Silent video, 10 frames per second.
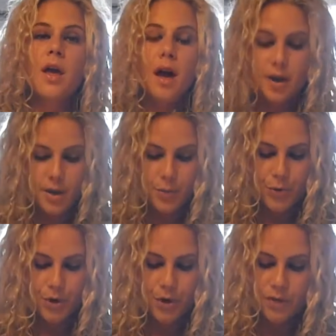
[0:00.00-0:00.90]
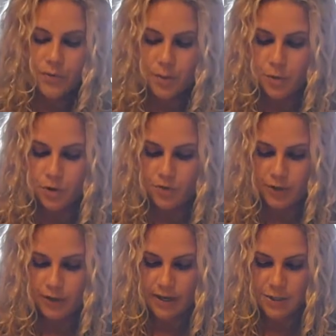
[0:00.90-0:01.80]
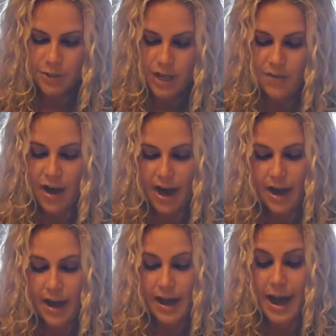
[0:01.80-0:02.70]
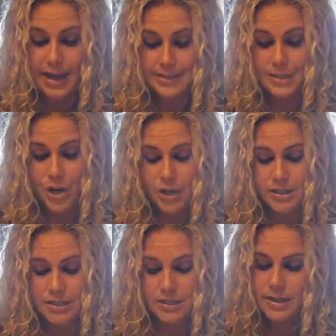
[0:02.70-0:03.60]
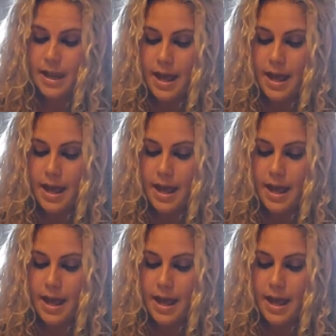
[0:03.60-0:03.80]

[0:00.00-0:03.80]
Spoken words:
A number of chemical fertilizers have a high acid content.